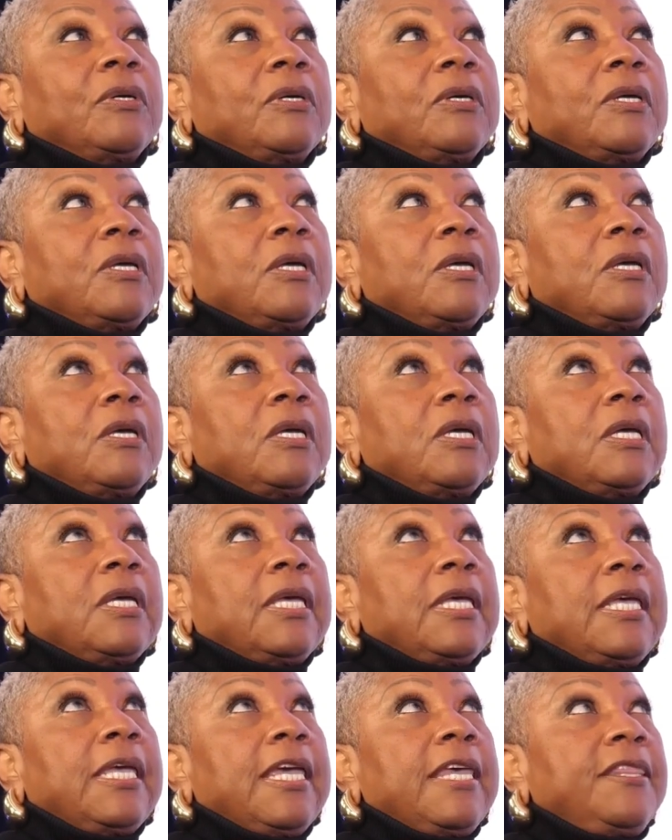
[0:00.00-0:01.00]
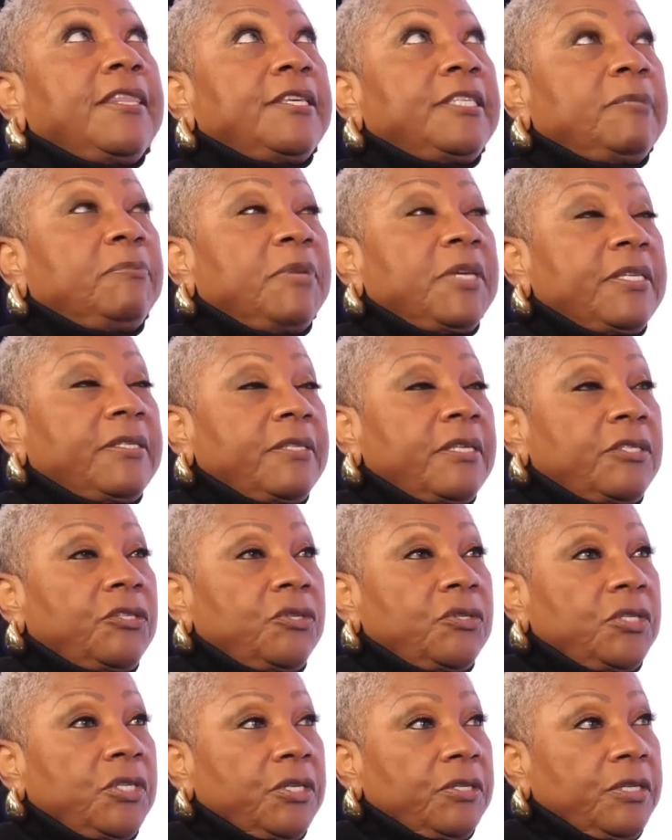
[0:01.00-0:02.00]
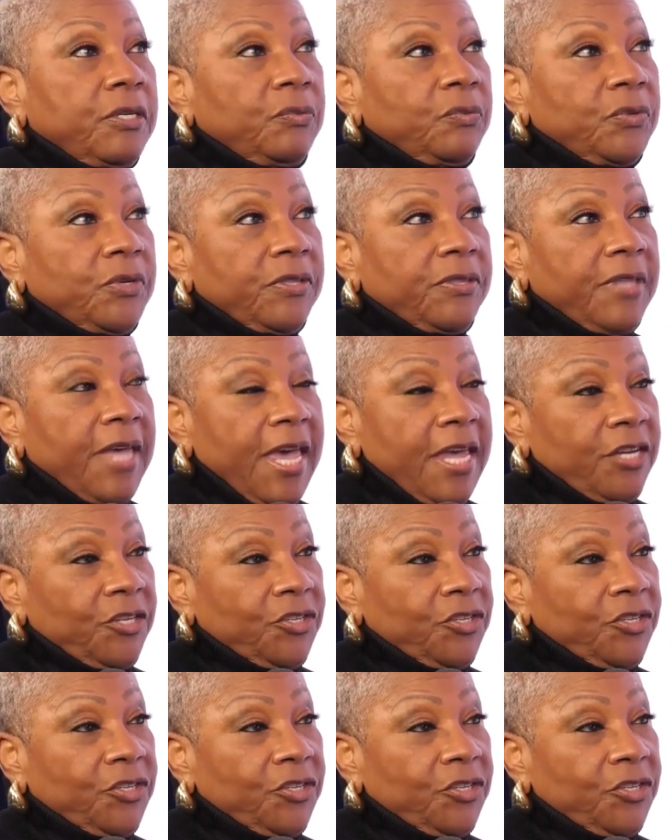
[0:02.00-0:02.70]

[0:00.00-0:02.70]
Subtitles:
years old, appeared in a short, silent